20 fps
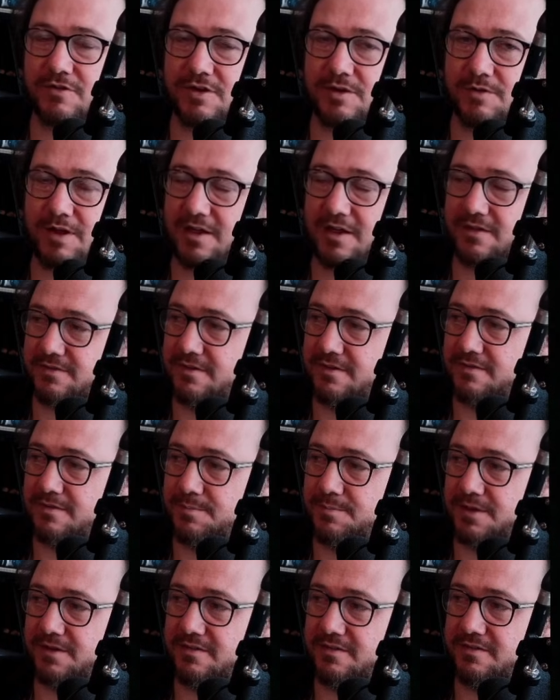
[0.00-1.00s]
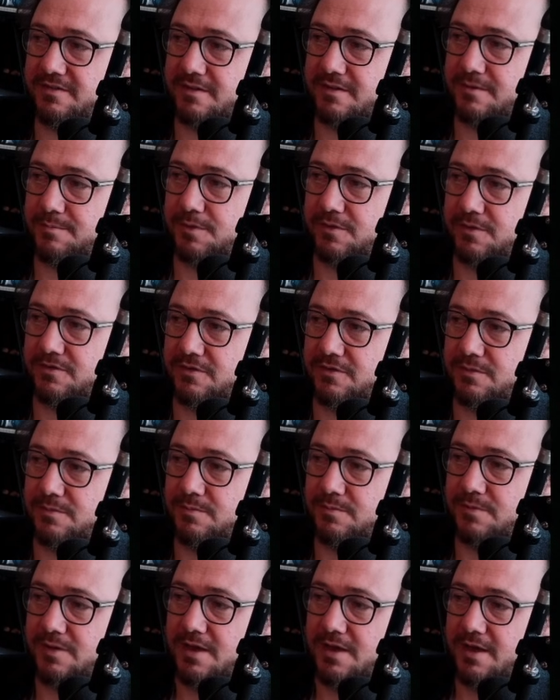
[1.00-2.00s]
has these abilities at the bottom,
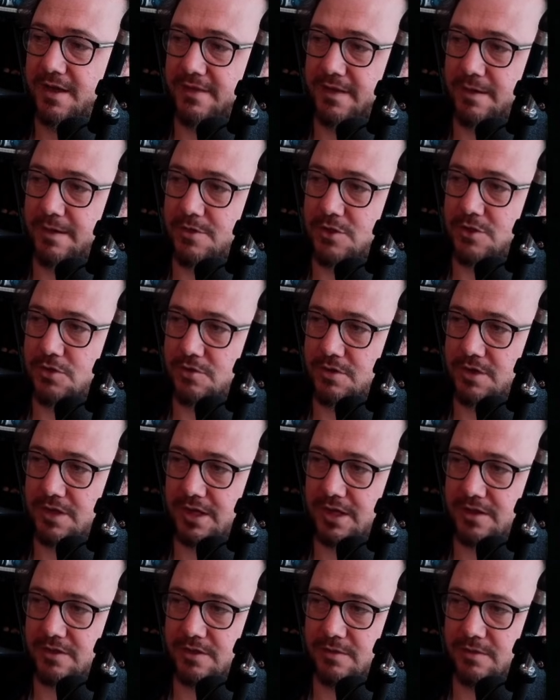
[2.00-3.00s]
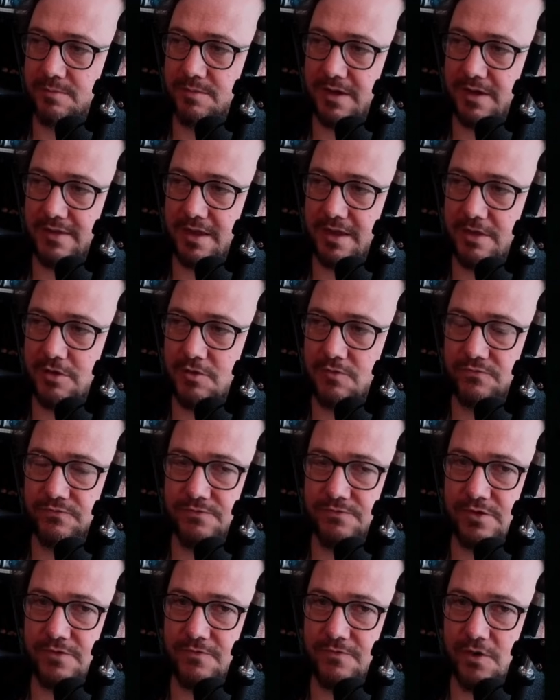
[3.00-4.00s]
and that means you click them, and then
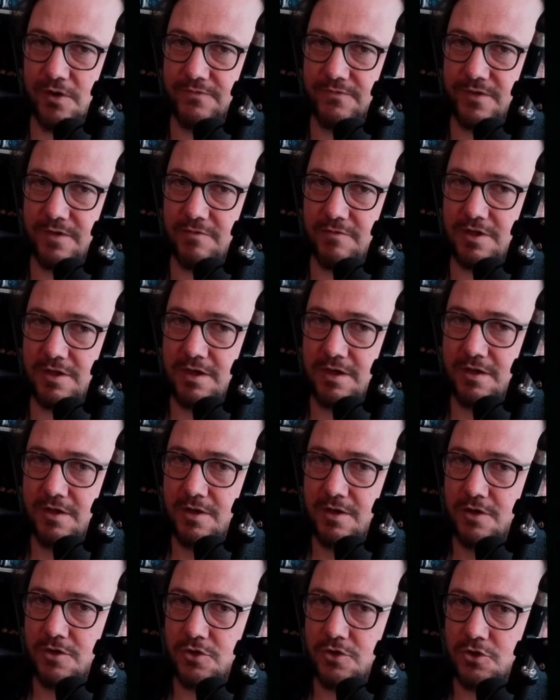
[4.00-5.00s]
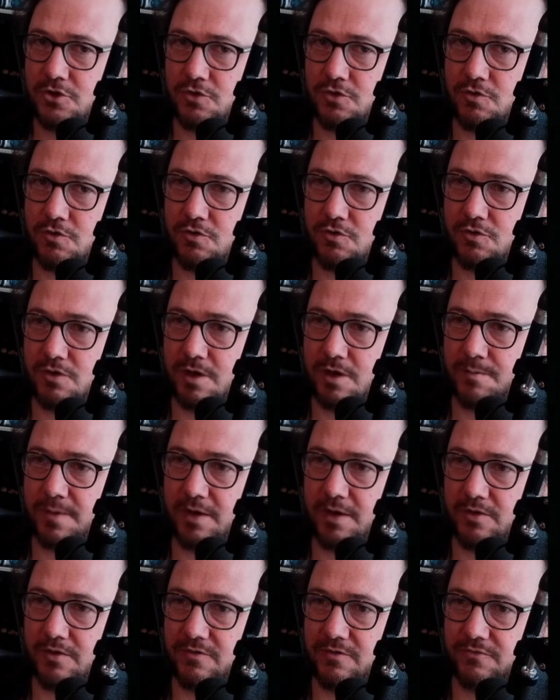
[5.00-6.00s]
you've got a very short
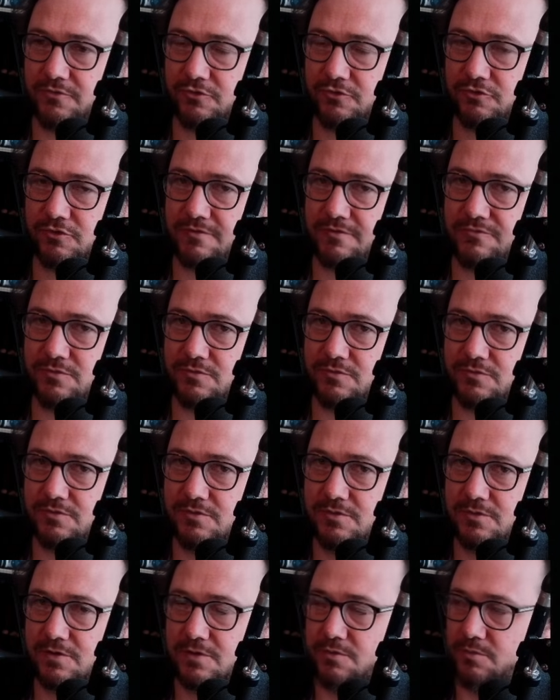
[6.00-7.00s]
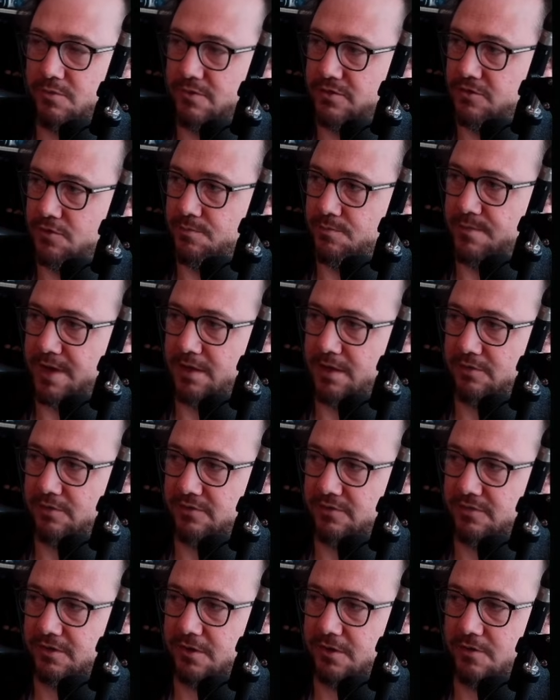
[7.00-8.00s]
amount of travel with your mouse
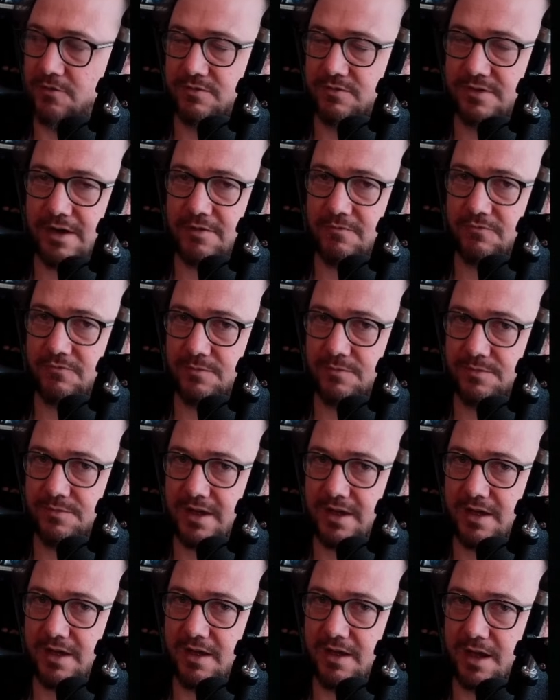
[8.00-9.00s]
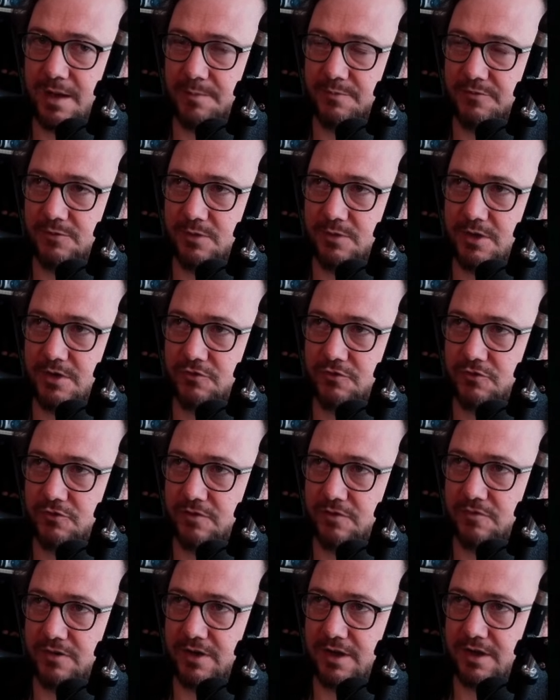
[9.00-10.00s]
to go down from there up to where you're
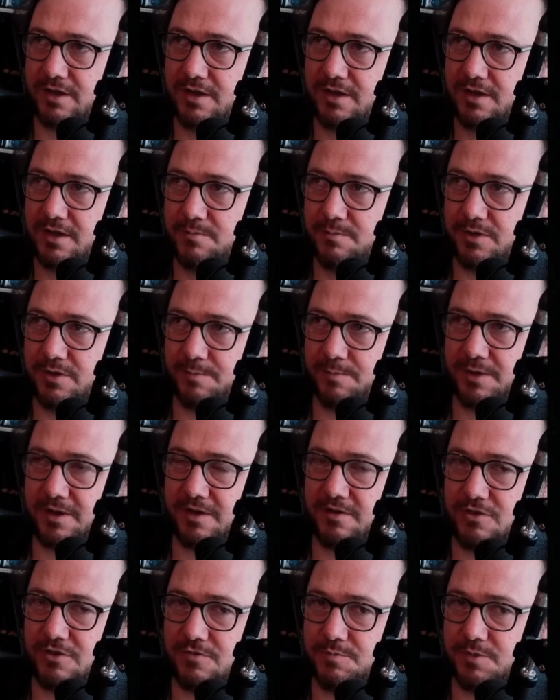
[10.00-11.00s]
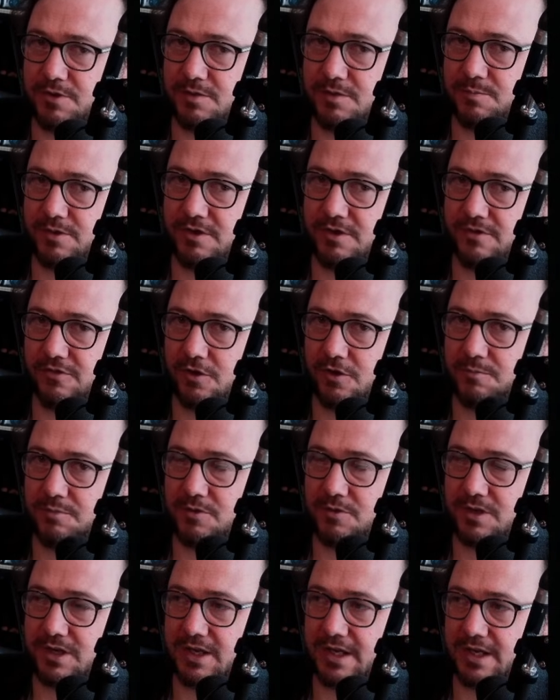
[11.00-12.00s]
triggering it. But because you put them at the top, you're
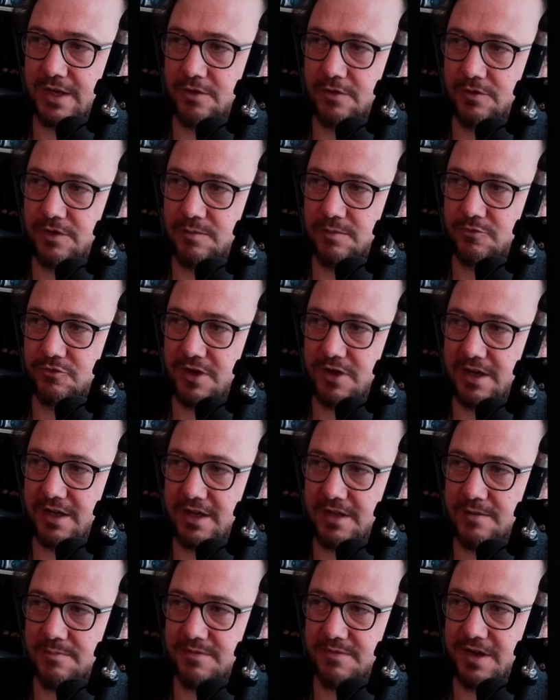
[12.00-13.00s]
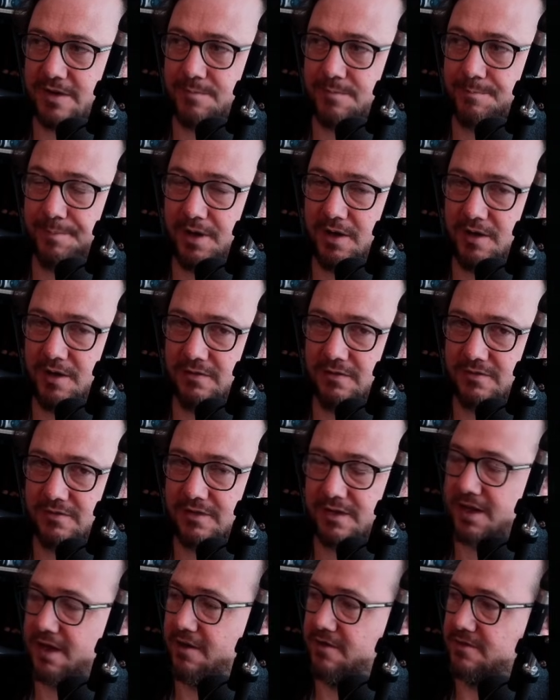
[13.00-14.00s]
clicking on them, dragging them down past the
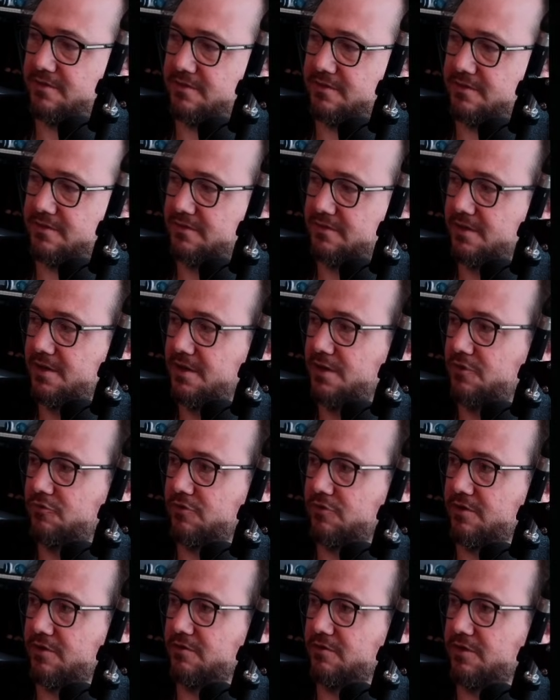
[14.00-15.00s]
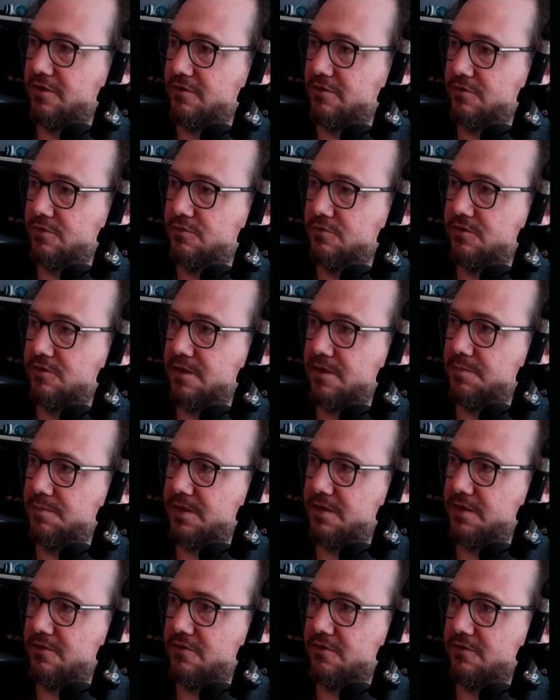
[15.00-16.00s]
characters, triggering the tooltip,
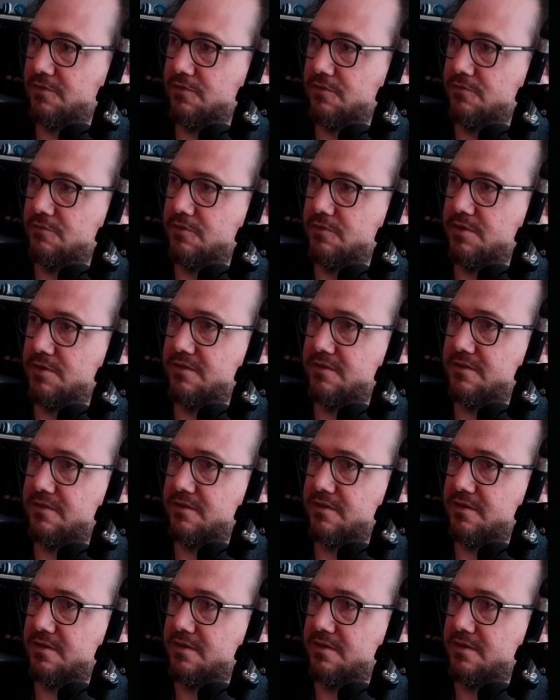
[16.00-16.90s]
and it just sort of ruins the